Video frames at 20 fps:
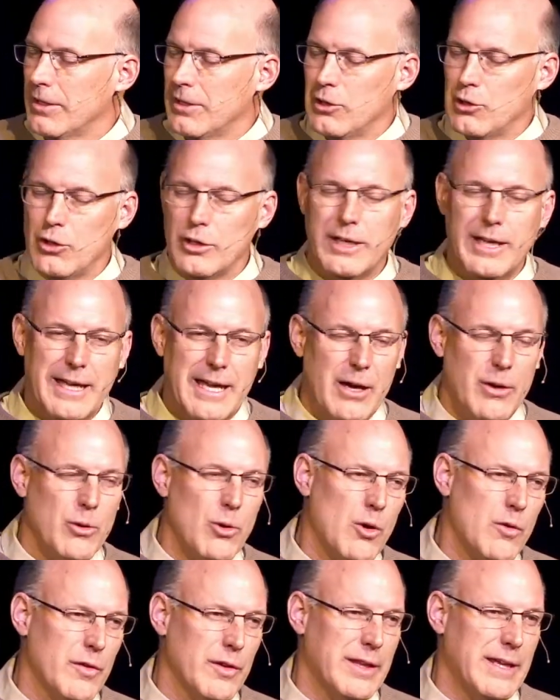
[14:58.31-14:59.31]
looking out
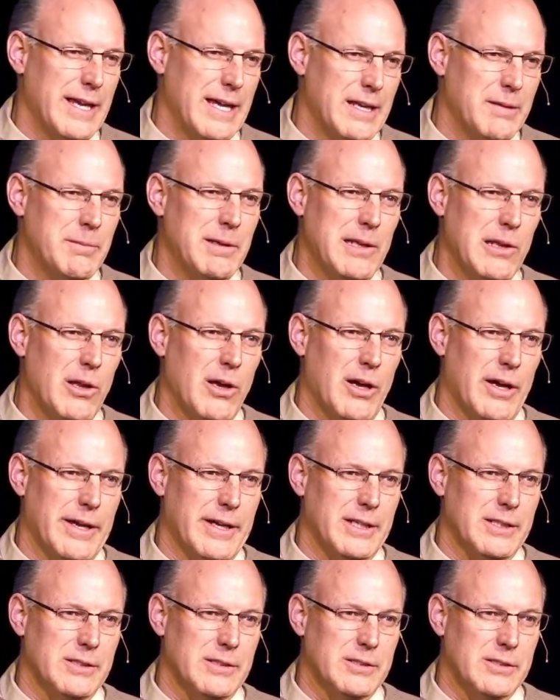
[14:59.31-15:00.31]
over the enemy
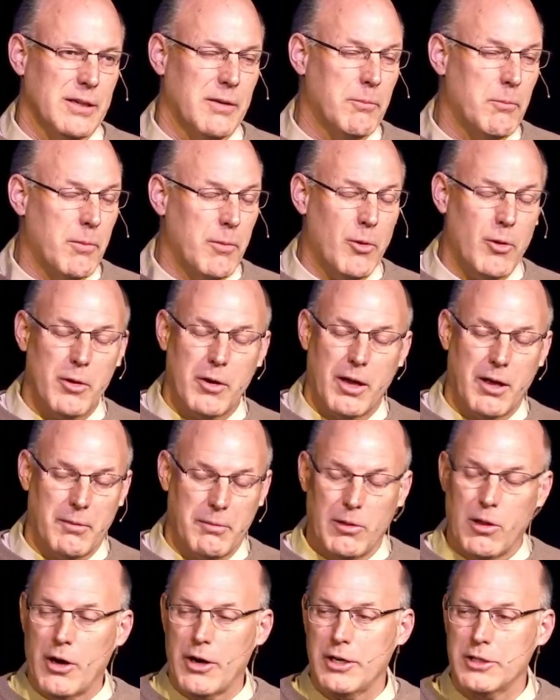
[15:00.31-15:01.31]
lines, a
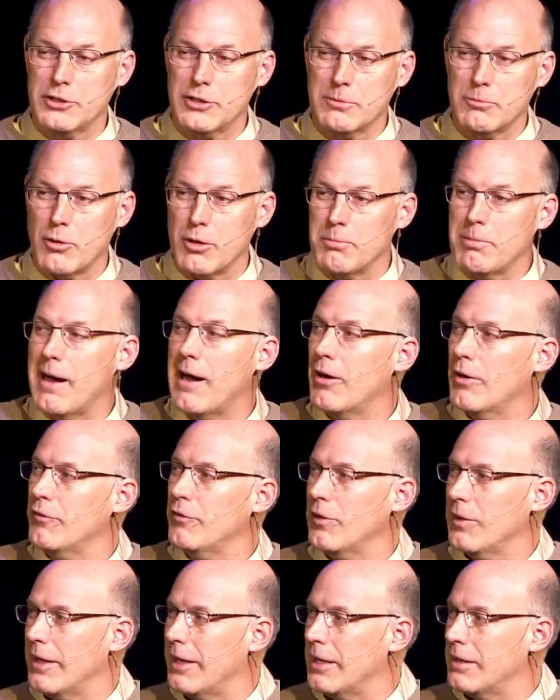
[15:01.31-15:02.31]
larger, more
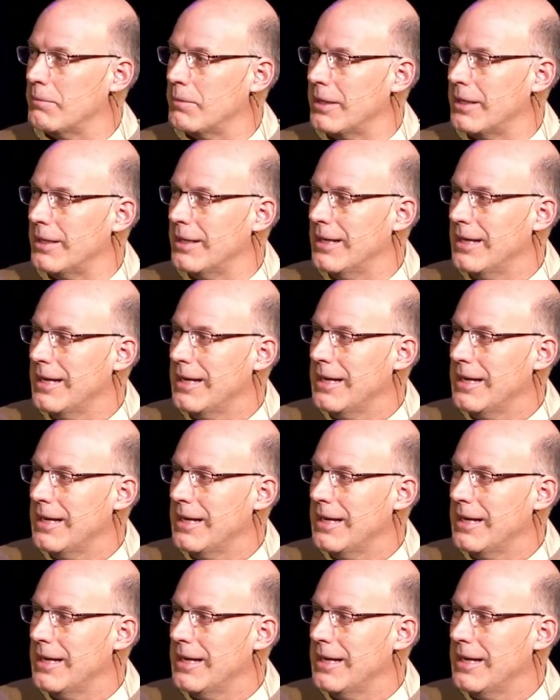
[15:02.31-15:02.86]
powerful enemy,